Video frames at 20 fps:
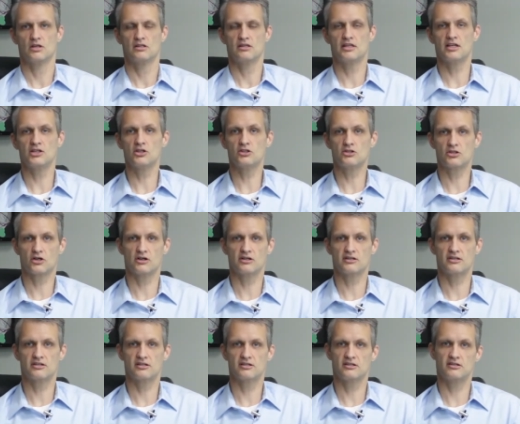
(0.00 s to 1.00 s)
Then you turn
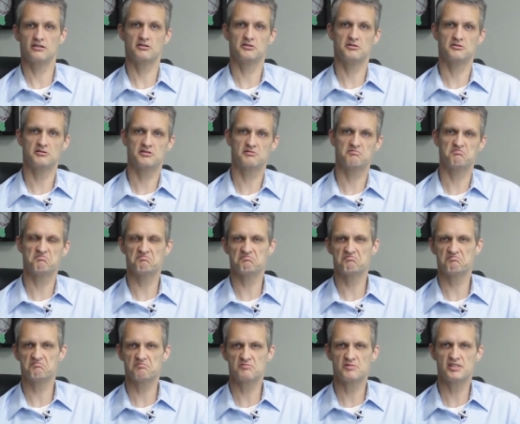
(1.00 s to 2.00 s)
to
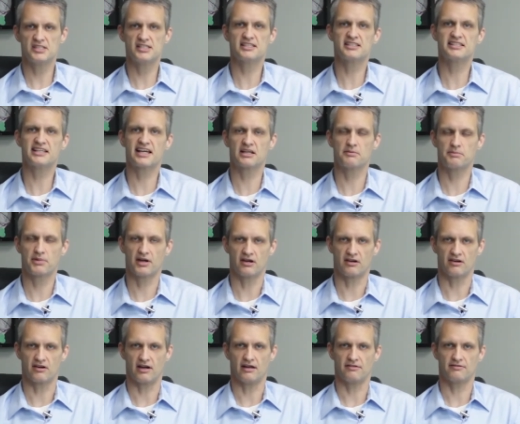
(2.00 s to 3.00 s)
mm, the second
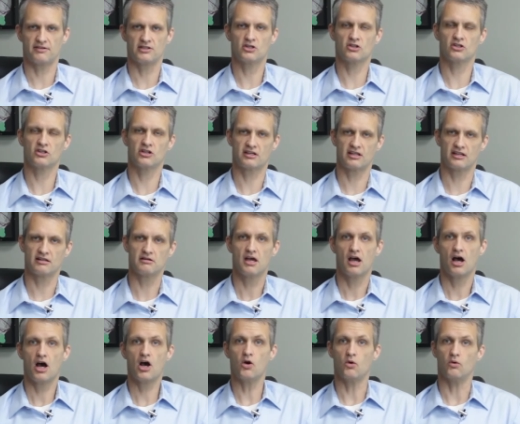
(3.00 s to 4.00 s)
paragraph and you're looking,
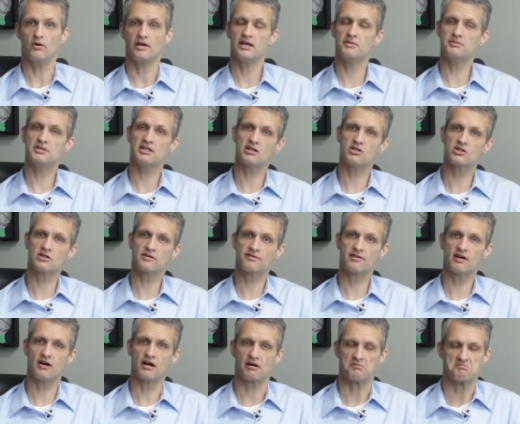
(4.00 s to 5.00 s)
oh,
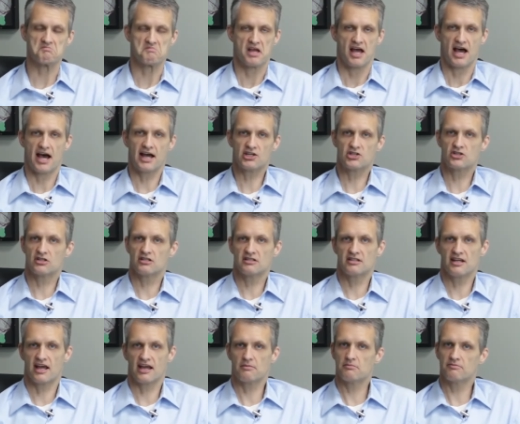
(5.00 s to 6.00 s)
MTHFR, I shouldn't
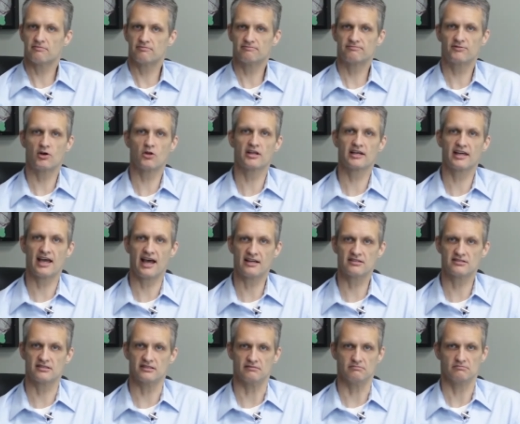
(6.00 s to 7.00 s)
take folic
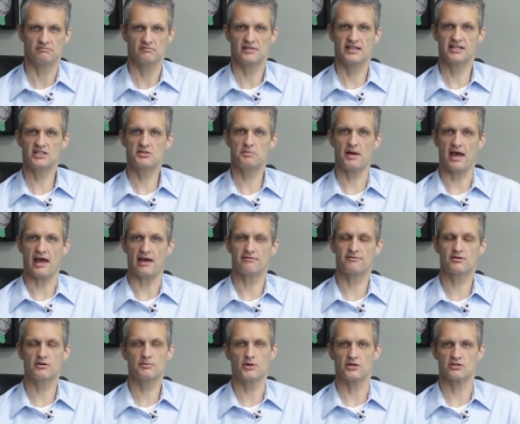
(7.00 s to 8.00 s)
acid it's bad
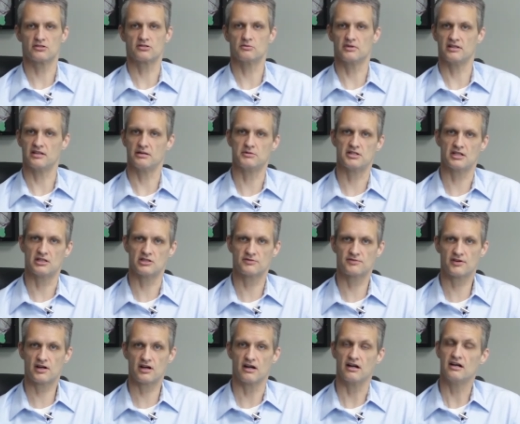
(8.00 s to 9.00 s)
for a person with
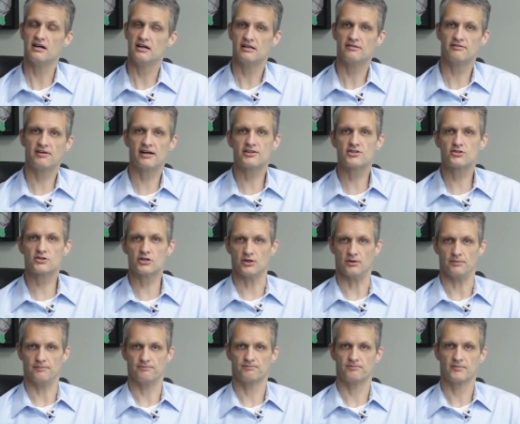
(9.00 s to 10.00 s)
MTHFR. Very
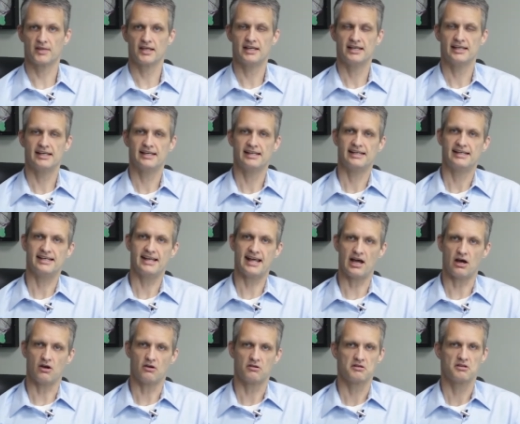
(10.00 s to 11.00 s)
true.
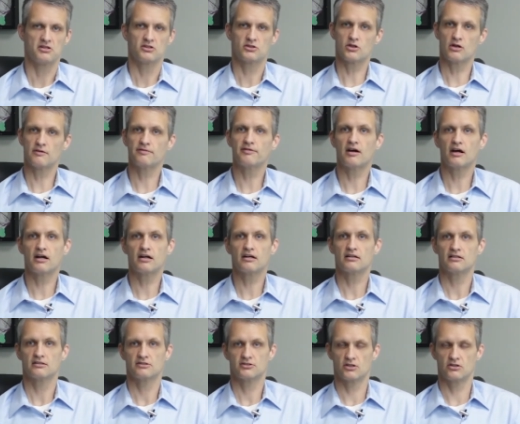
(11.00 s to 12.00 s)
Now, so
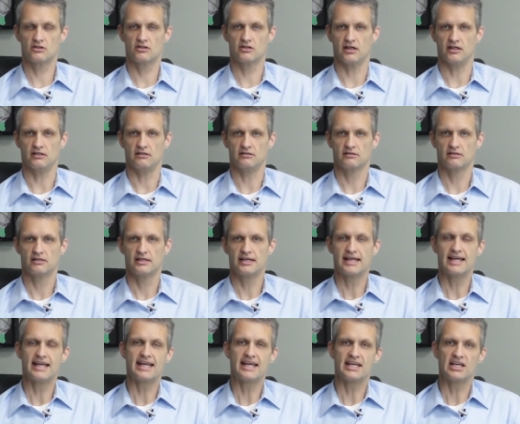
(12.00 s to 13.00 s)
far, so good.
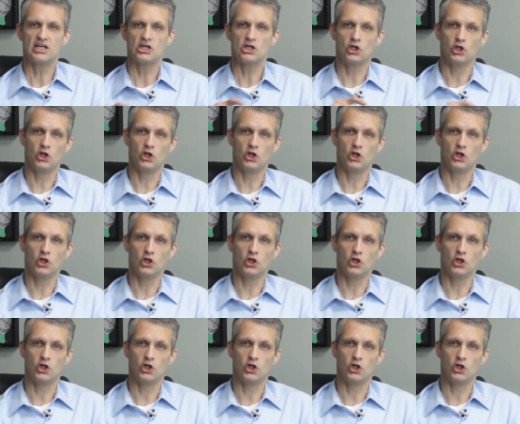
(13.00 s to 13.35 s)
You